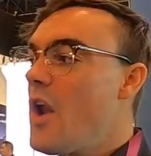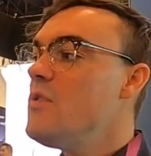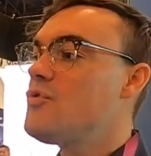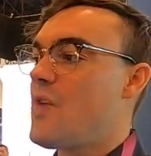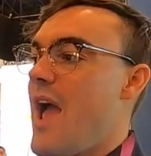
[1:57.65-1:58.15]

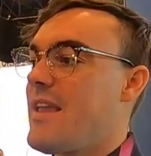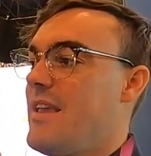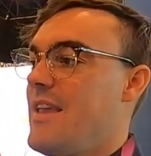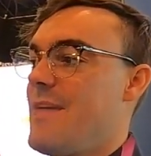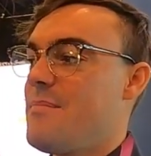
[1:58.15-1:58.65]
auto
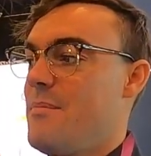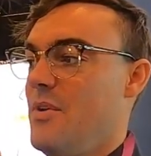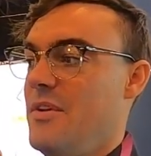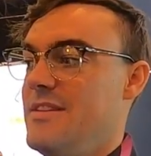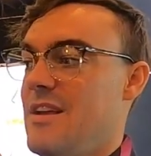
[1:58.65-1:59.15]
tracking
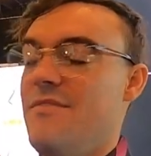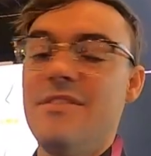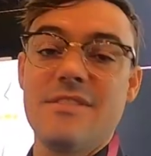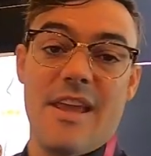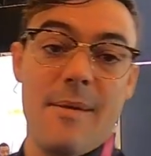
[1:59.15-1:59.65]
capabilities of
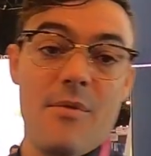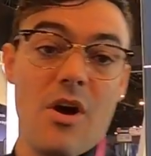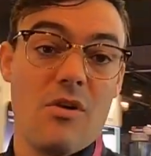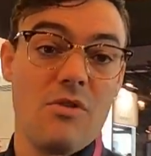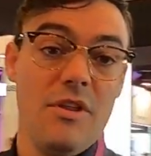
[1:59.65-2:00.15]
this
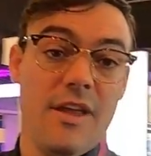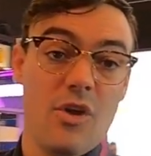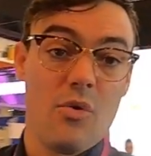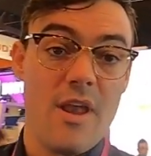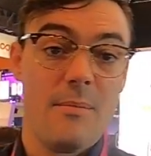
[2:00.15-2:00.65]
camera are really
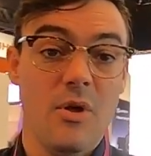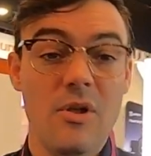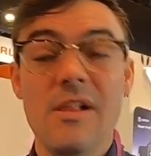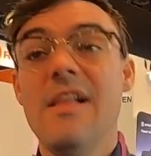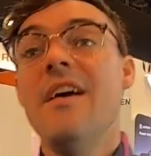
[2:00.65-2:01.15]

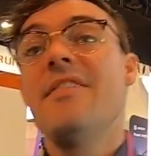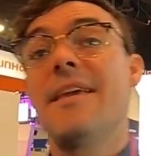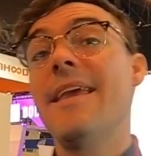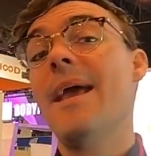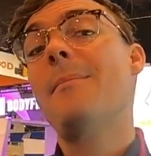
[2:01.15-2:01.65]
incredible.
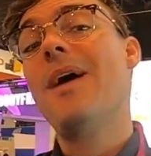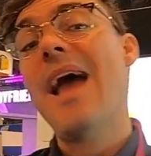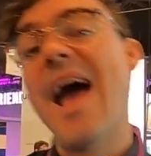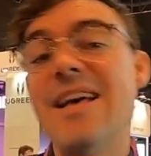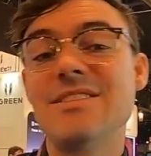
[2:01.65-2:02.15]
The camera
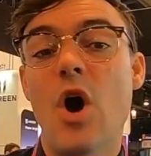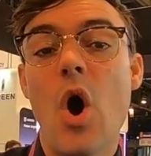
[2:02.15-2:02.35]
has